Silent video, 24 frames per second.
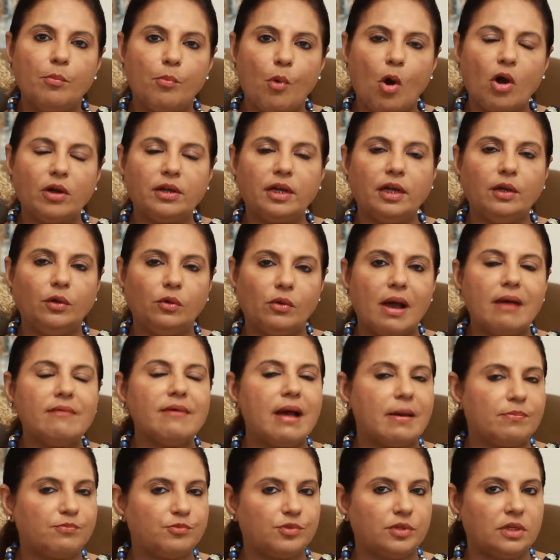important to have
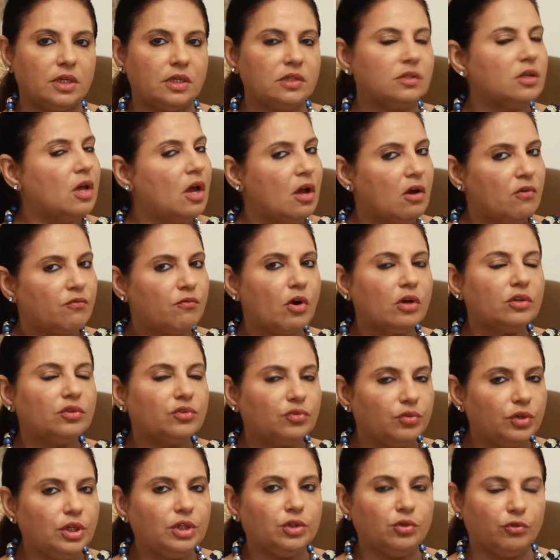abstinence for
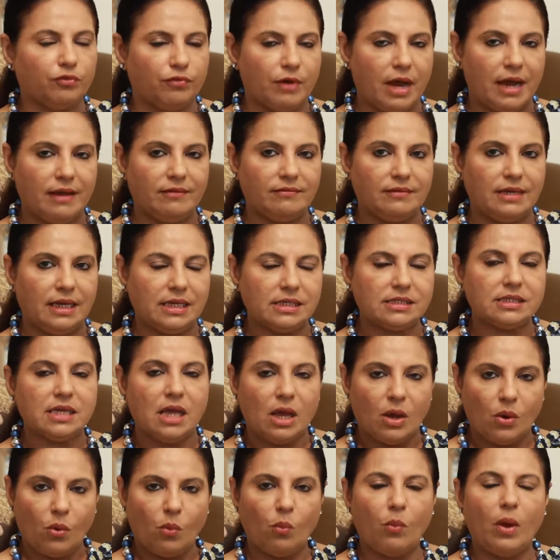3 to 5 days
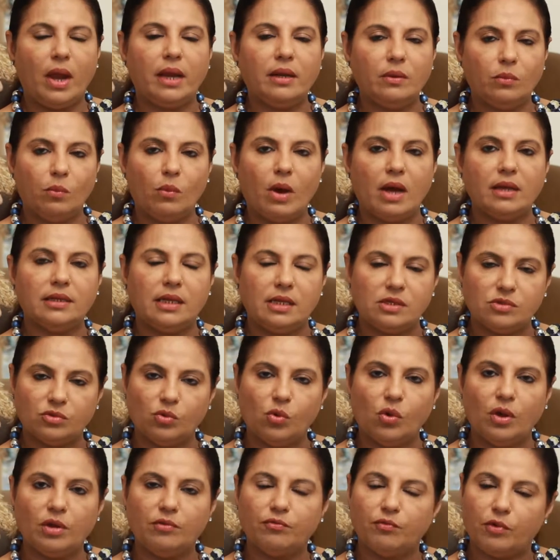when one is
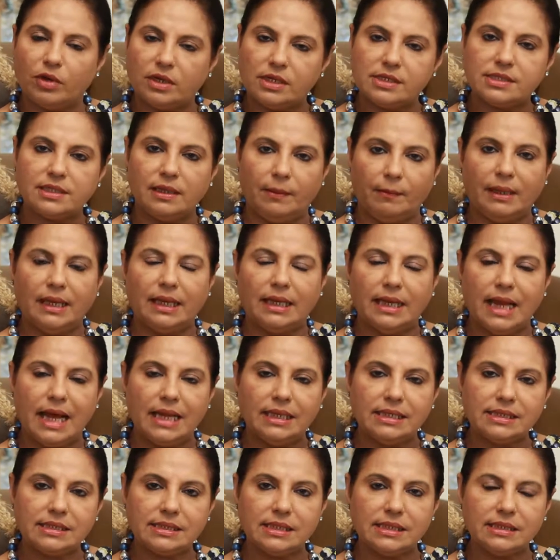going for a semen
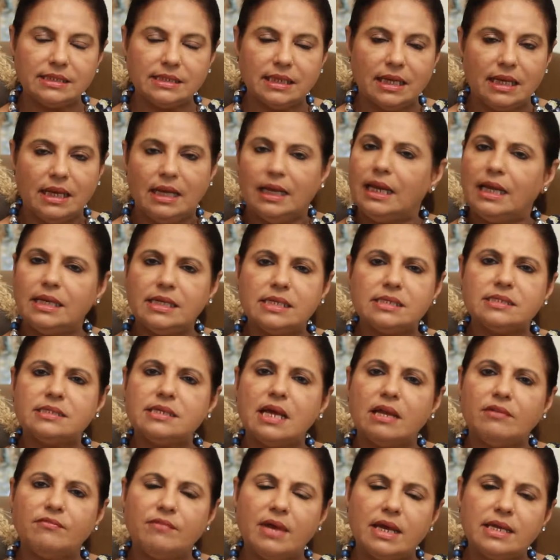analysis. It is
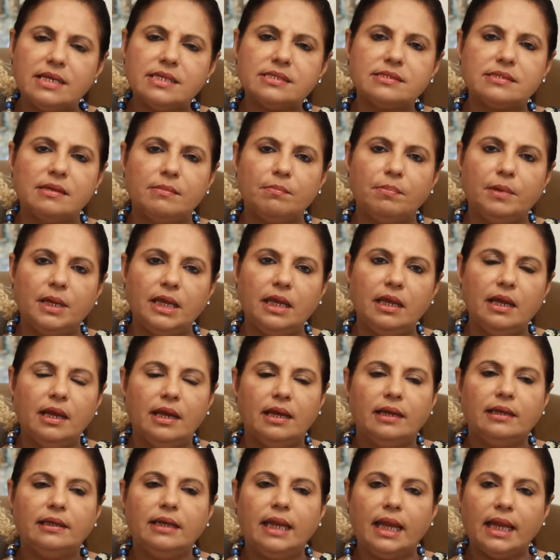done very simply,
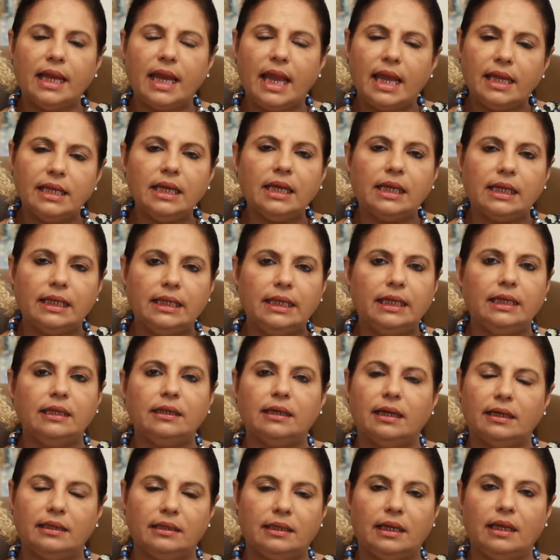take any clean
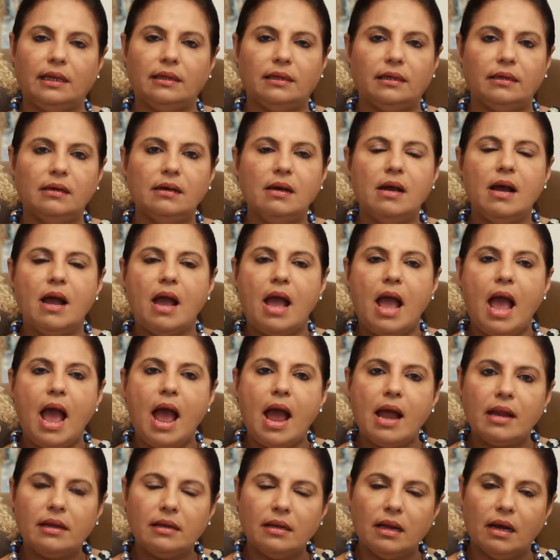container
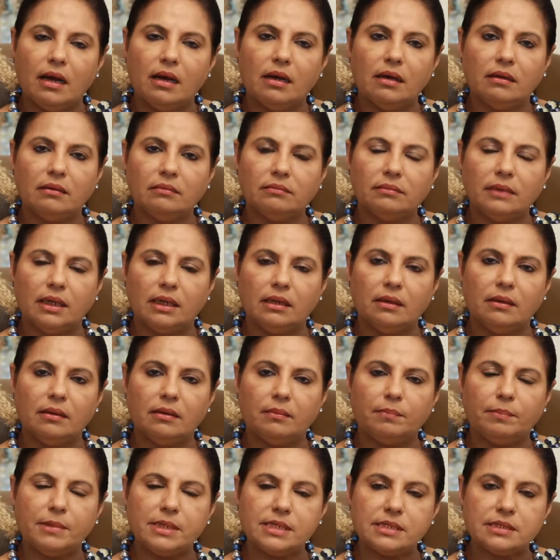and
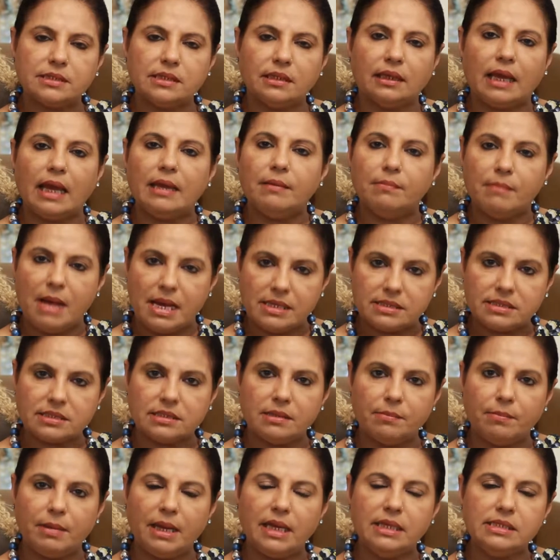a person can
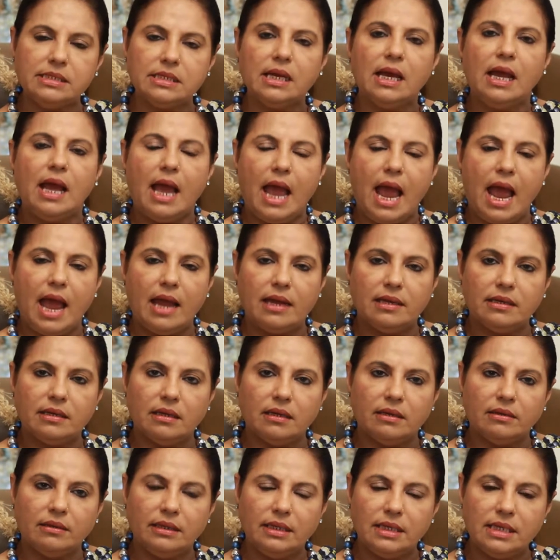masturbate and
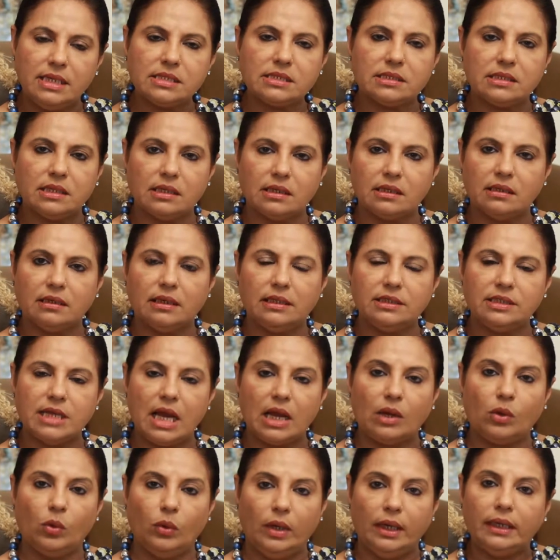release the
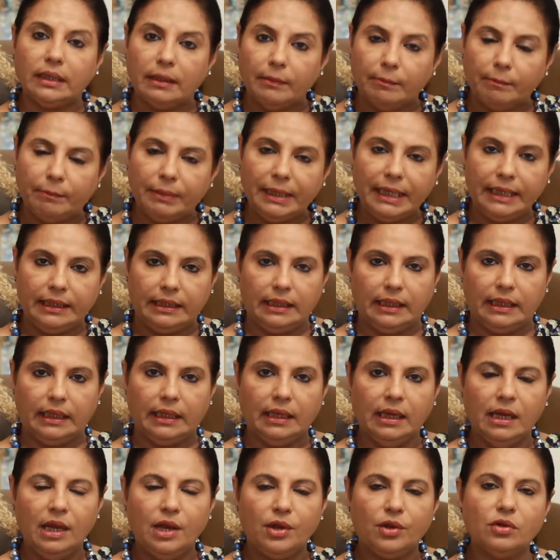ejaculate completely.
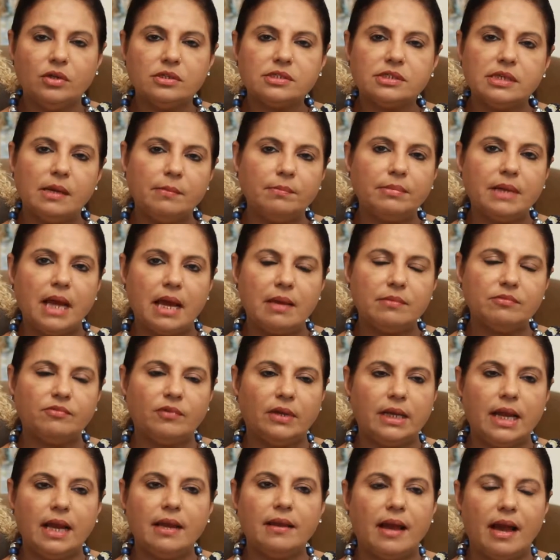You know, sometimes
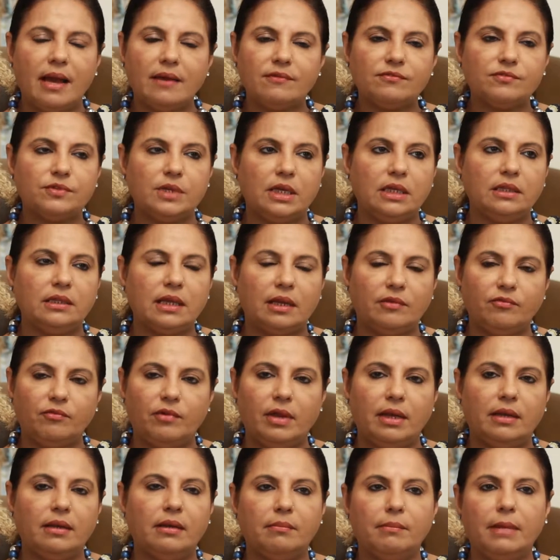when I, I've seen that
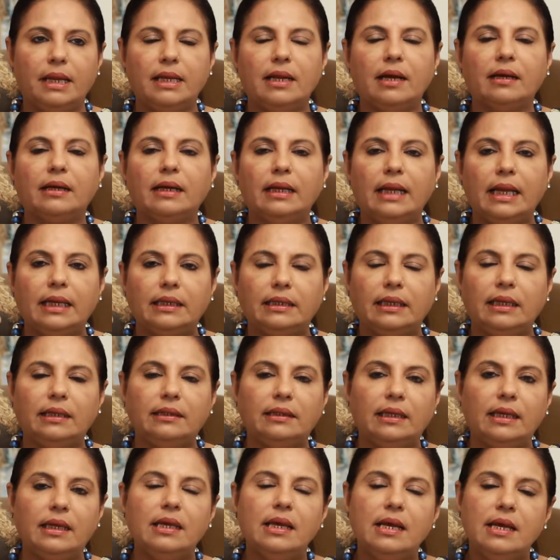when men are
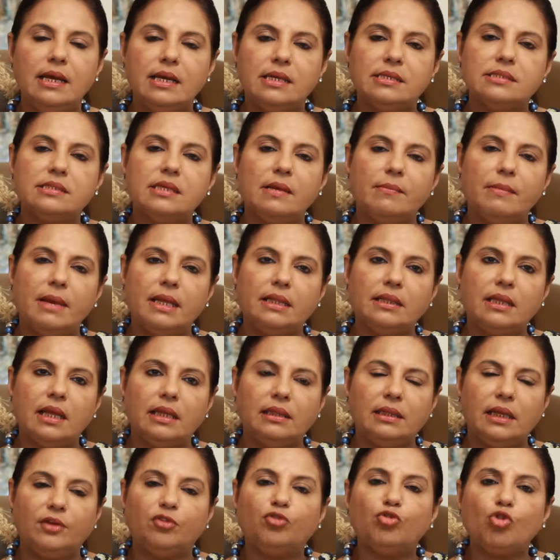collecting the semen,
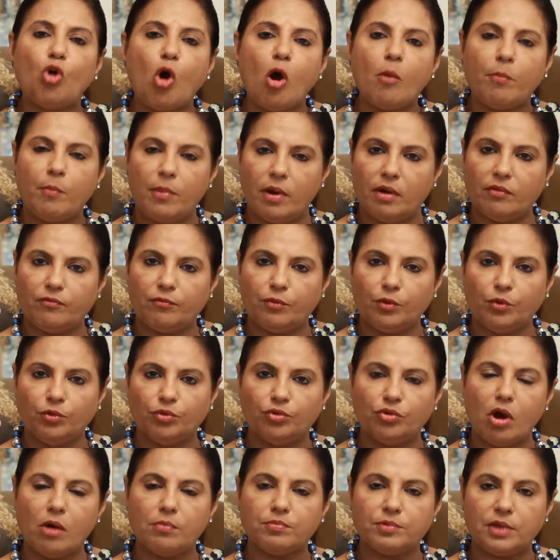then they drop a few
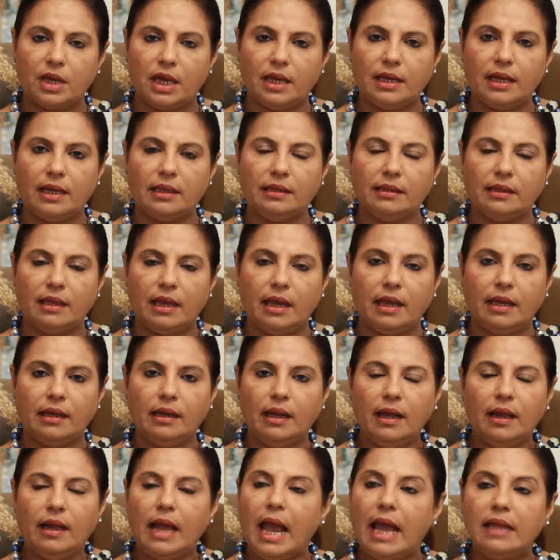drops here and
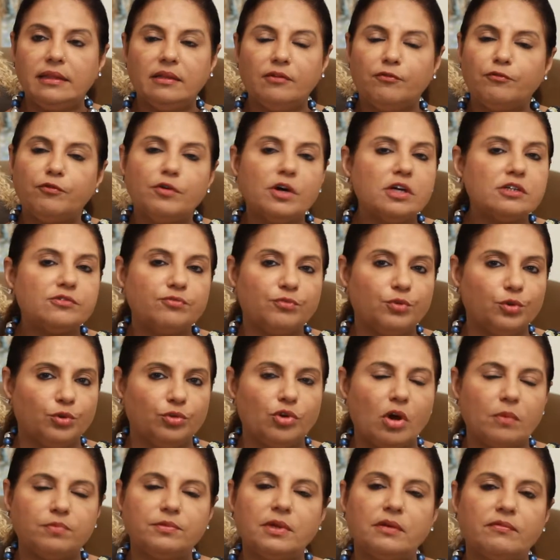there, and the first few
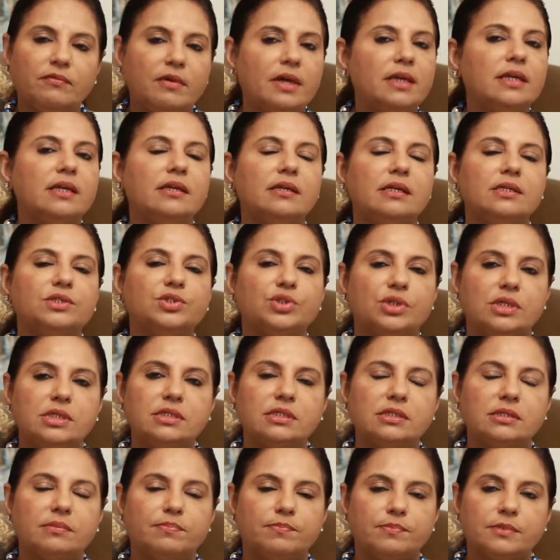drops are very rich in
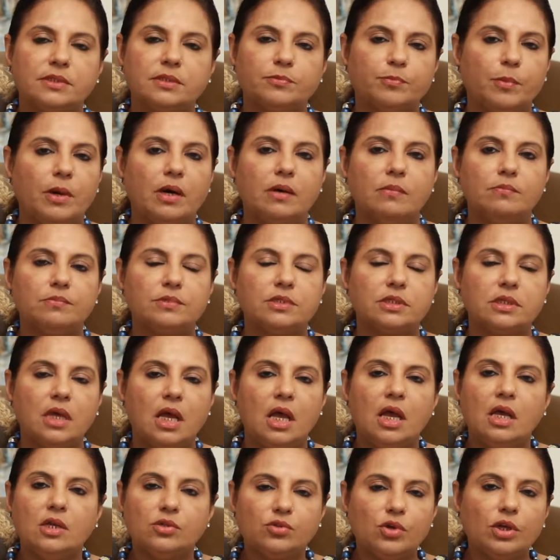sperms.
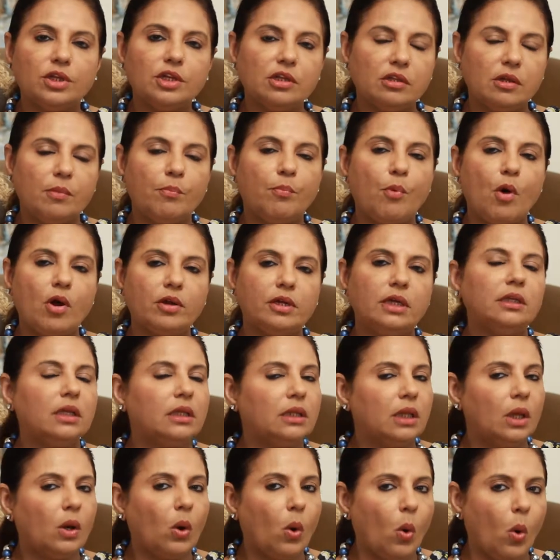So it is important
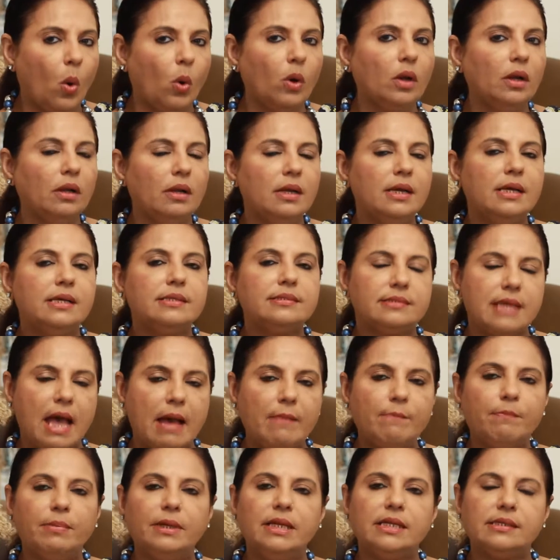that the whole
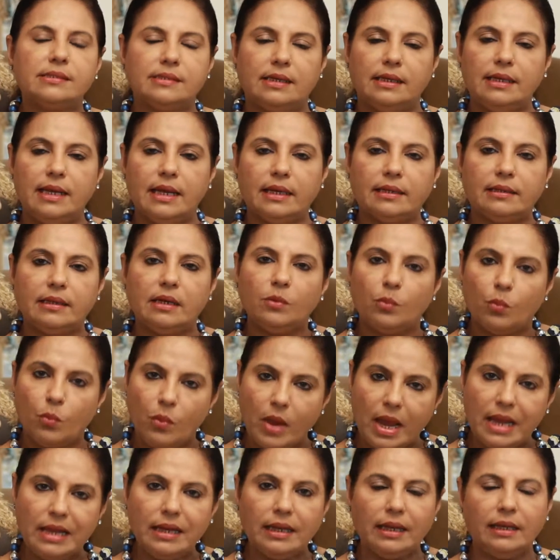sample is collected
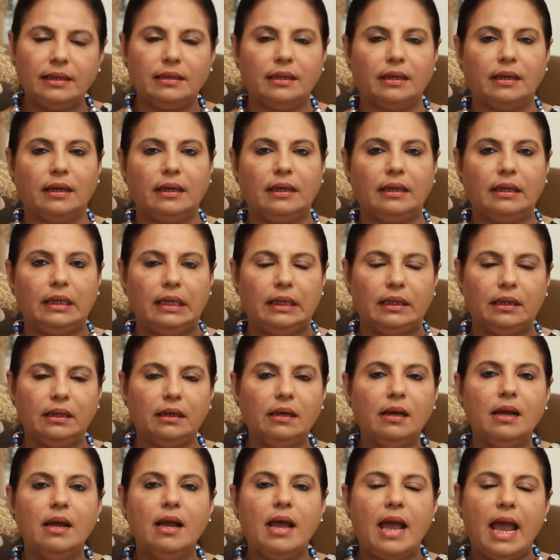well in the container
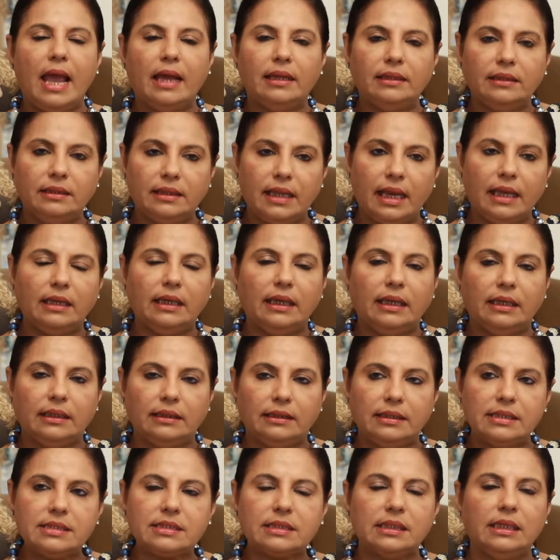and then in
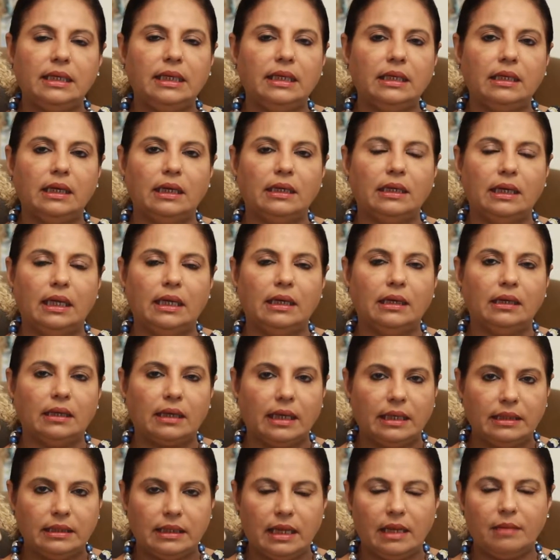this clean container
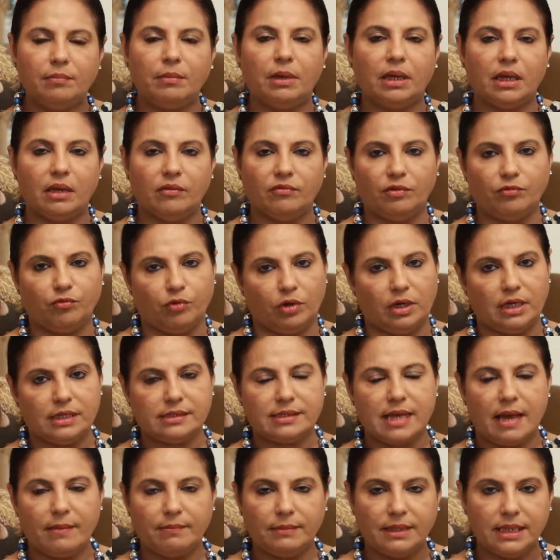can then be given for
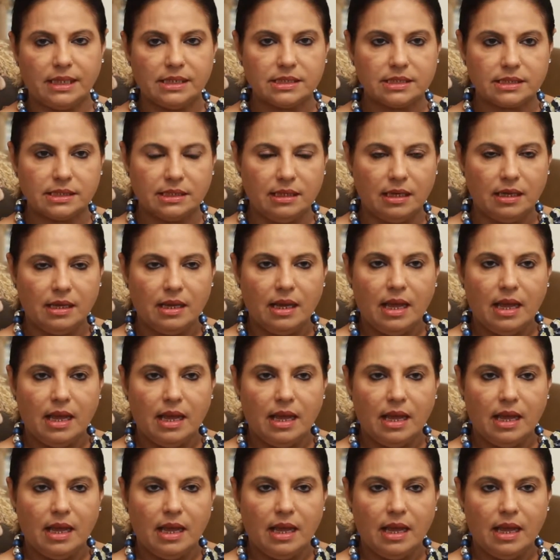examination.